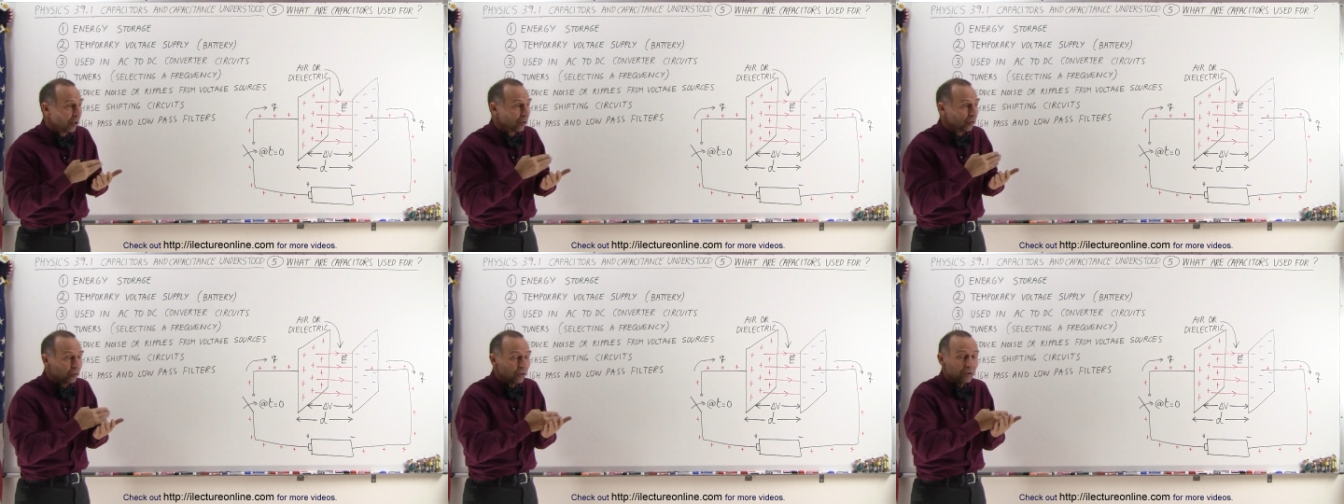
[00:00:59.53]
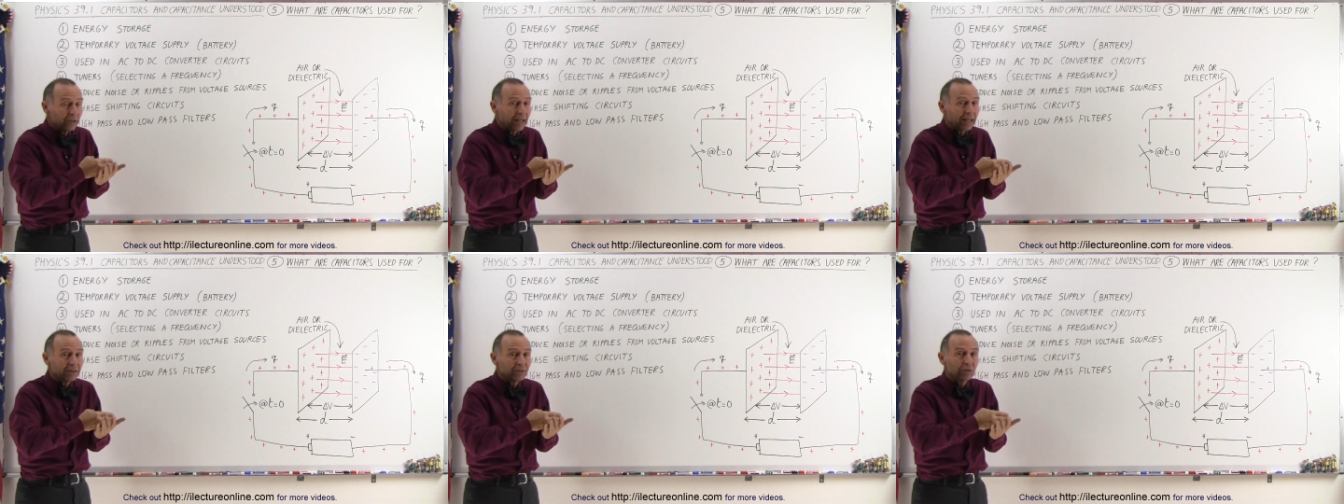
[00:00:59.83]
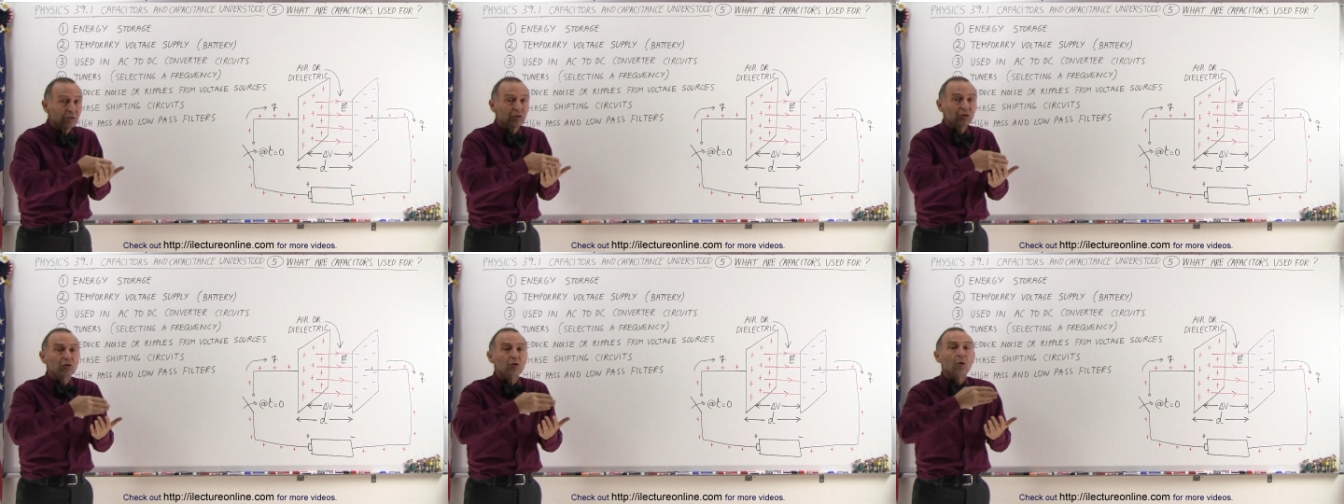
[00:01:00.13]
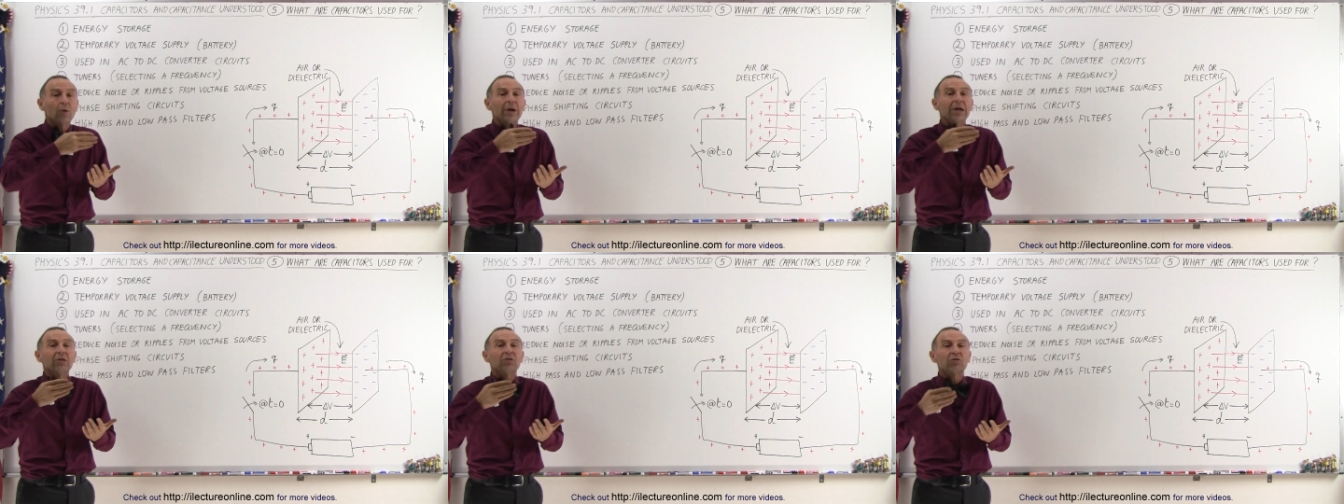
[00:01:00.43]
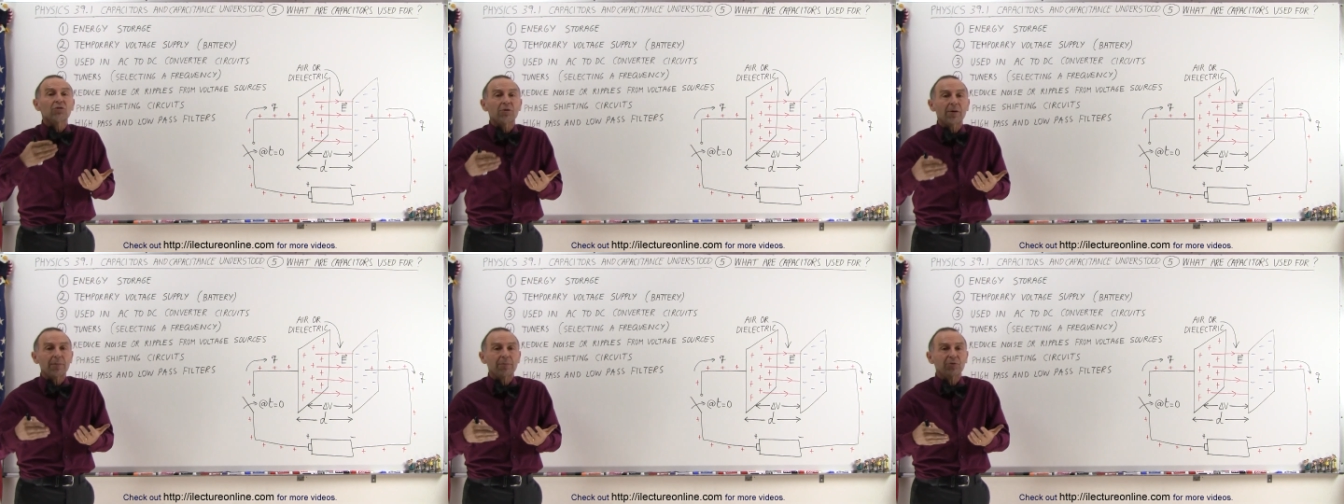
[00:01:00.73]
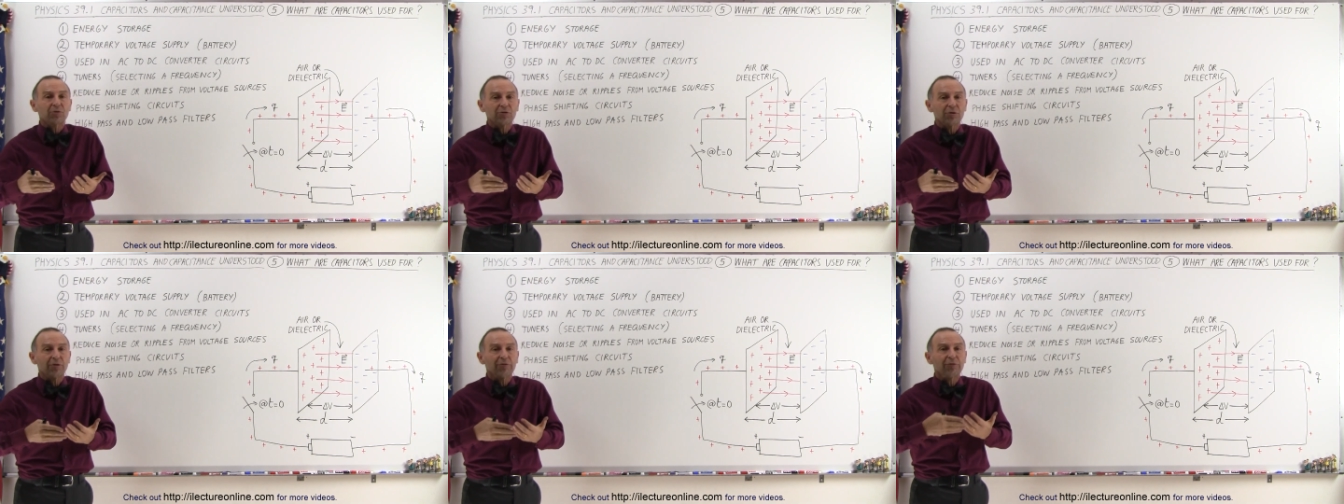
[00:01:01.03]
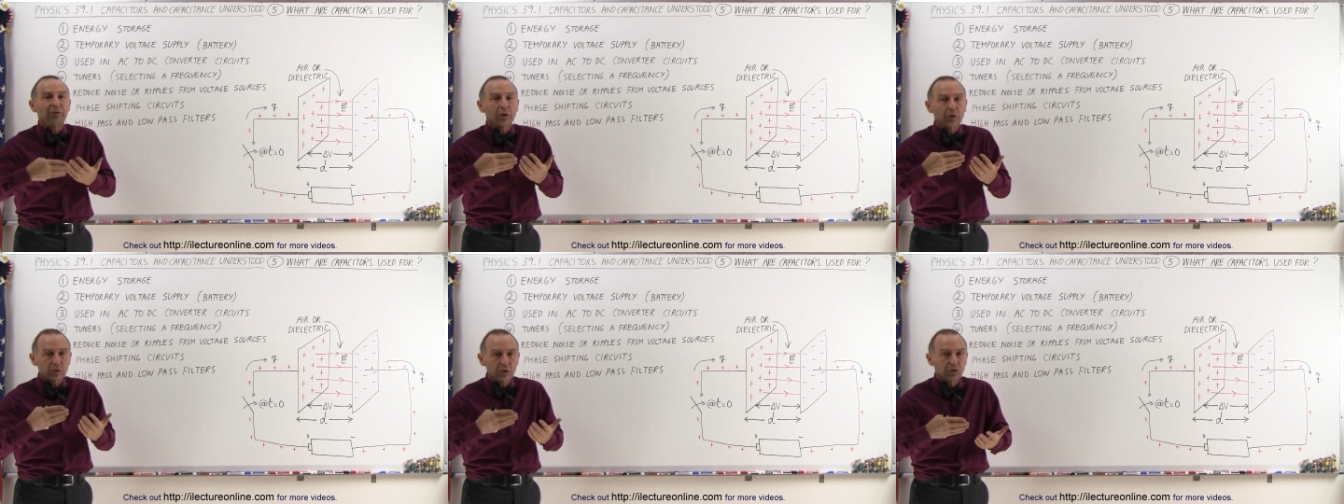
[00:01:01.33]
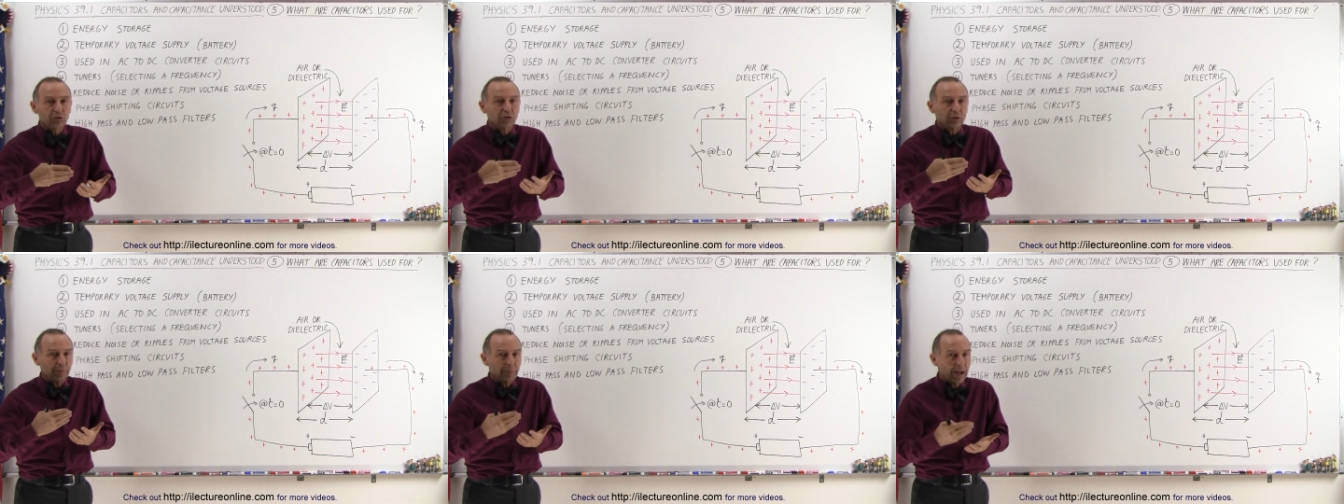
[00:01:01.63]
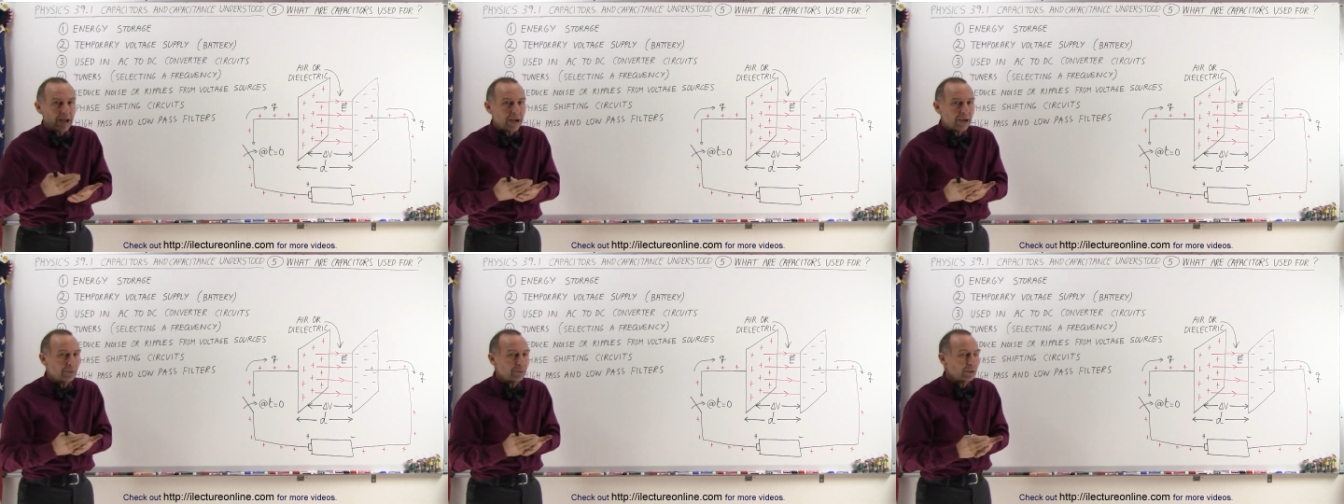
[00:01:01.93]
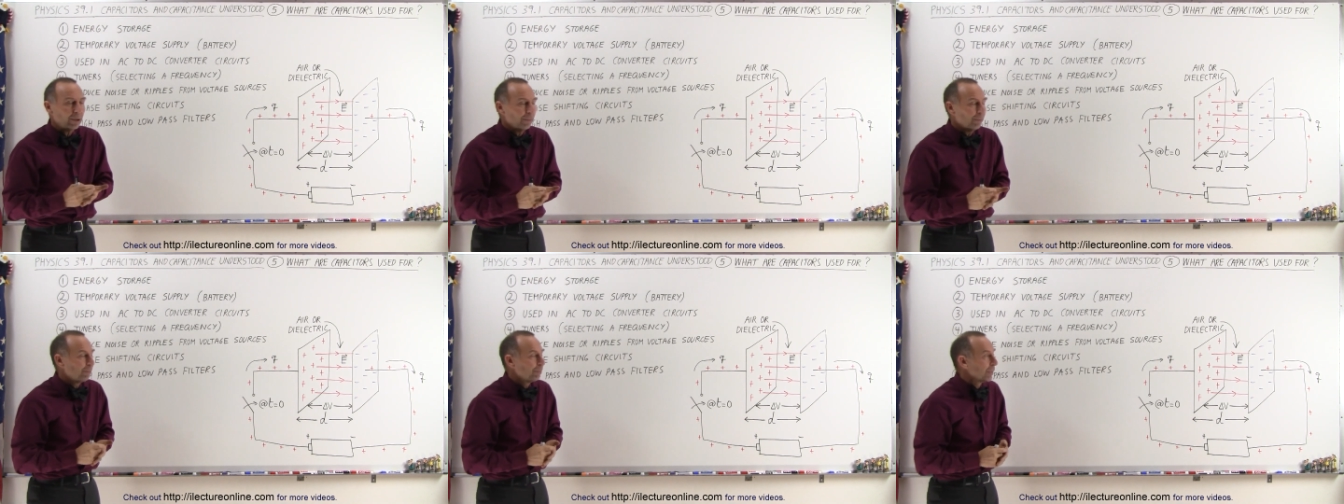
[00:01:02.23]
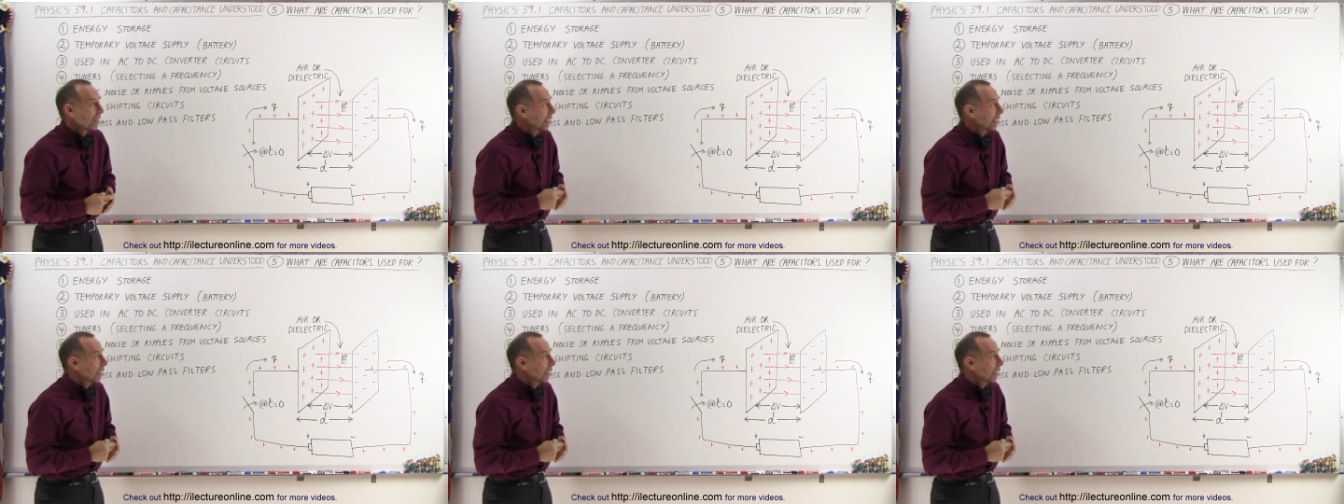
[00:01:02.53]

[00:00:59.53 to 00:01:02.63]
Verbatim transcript: so that there's no interruption of voltage or power.